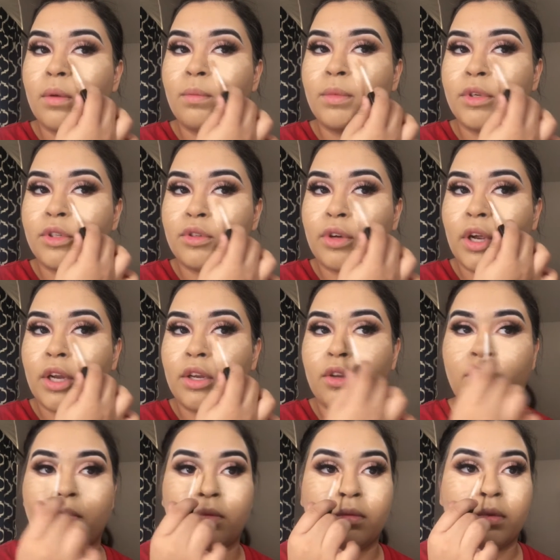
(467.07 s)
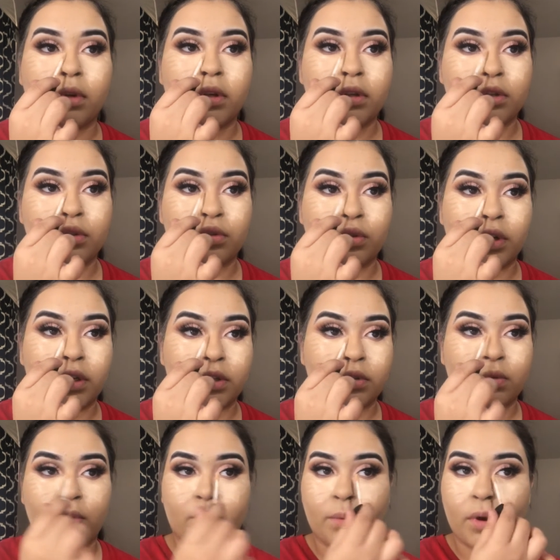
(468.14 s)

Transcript: been trying new drugstore